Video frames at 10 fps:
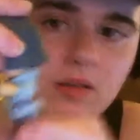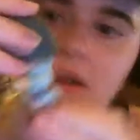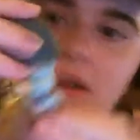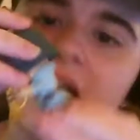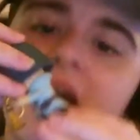
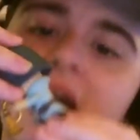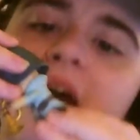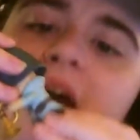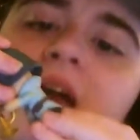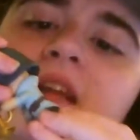
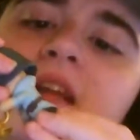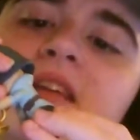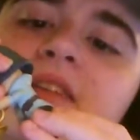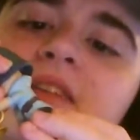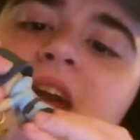And he
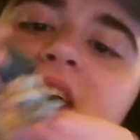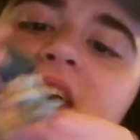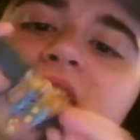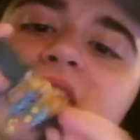even has his